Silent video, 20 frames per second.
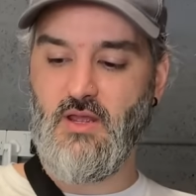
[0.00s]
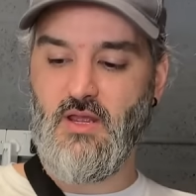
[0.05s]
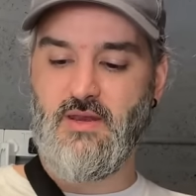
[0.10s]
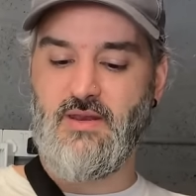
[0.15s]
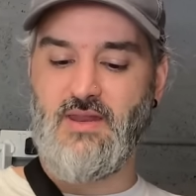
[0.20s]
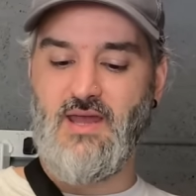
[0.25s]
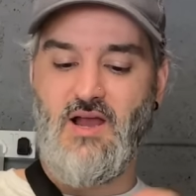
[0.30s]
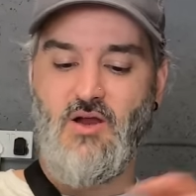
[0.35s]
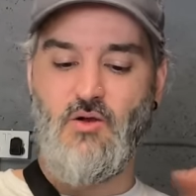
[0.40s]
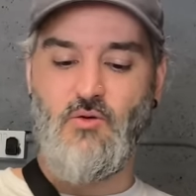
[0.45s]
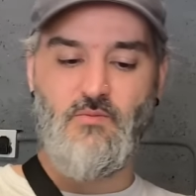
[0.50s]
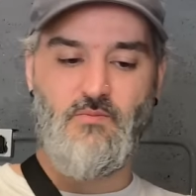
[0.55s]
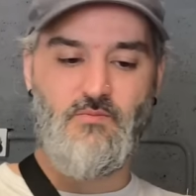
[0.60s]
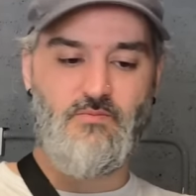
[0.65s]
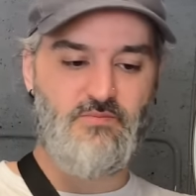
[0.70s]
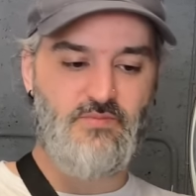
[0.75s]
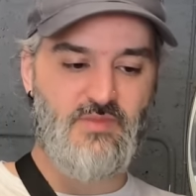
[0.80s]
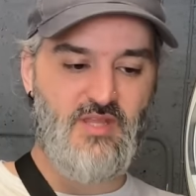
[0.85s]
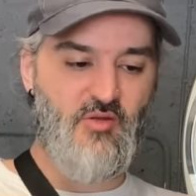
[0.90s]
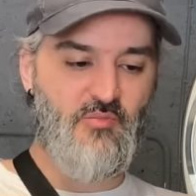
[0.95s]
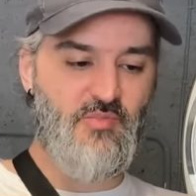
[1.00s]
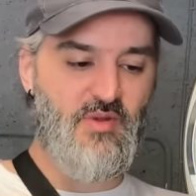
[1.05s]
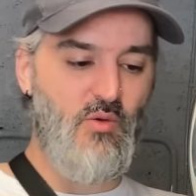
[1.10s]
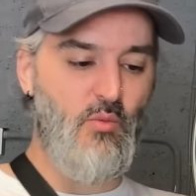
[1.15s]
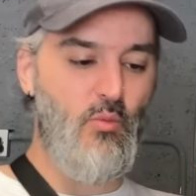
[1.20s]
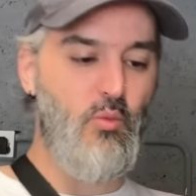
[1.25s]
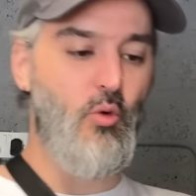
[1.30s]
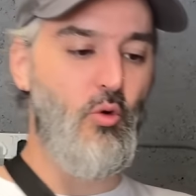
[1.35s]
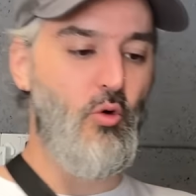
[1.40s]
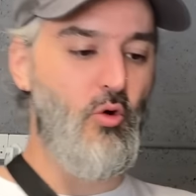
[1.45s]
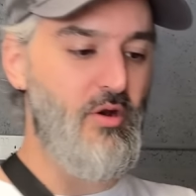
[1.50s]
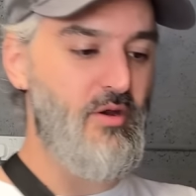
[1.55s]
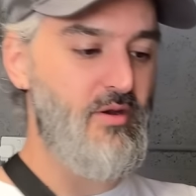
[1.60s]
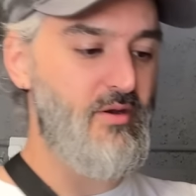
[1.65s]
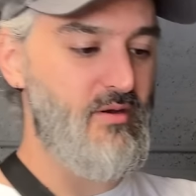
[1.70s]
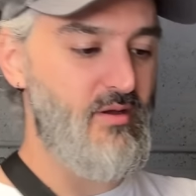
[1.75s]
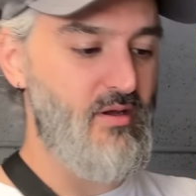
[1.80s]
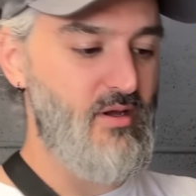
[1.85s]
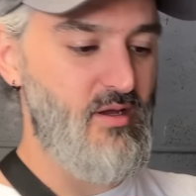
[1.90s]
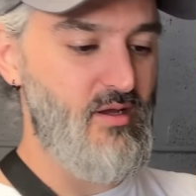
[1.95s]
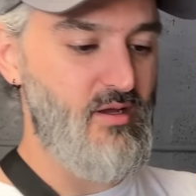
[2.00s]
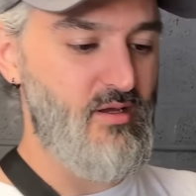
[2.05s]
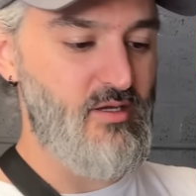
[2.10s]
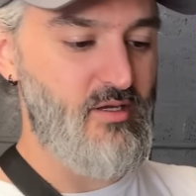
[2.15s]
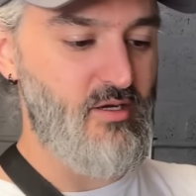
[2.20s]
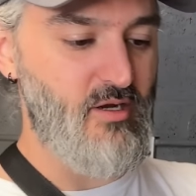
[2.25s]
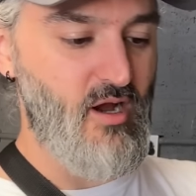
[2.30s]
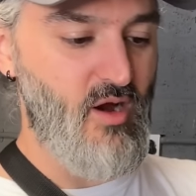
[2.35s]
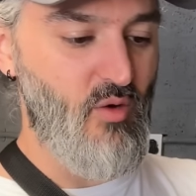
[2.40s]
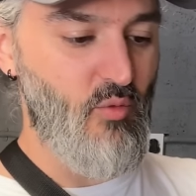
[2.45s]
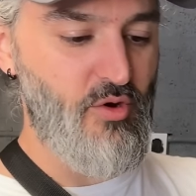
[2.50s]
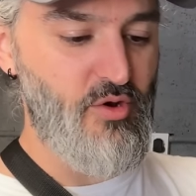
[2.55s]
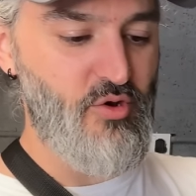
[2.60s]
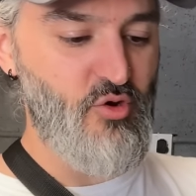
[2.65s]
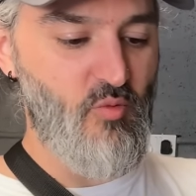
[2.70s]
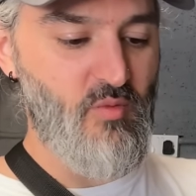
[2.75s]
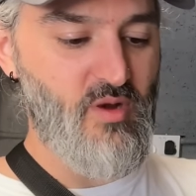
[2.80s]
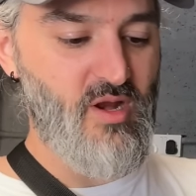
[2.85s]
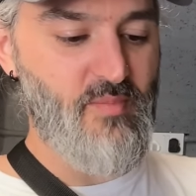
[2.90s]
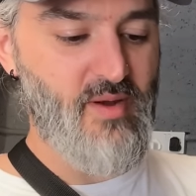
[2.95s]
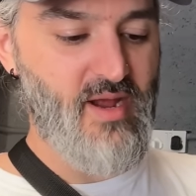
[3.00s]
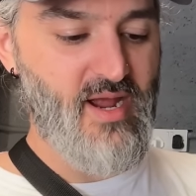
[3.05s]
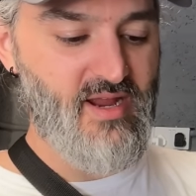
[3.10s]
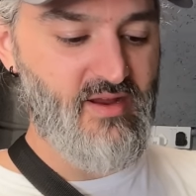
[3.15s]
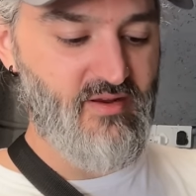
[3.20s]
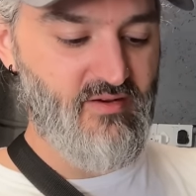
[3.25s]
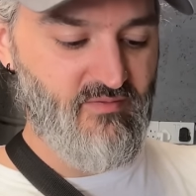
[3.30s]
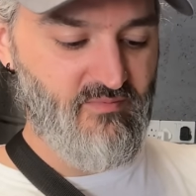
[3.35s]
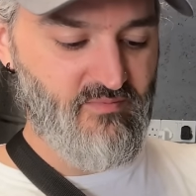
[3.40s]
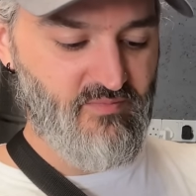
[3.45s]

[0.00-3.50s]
Now, they're a bit worn. You know, I wouldn't normally pay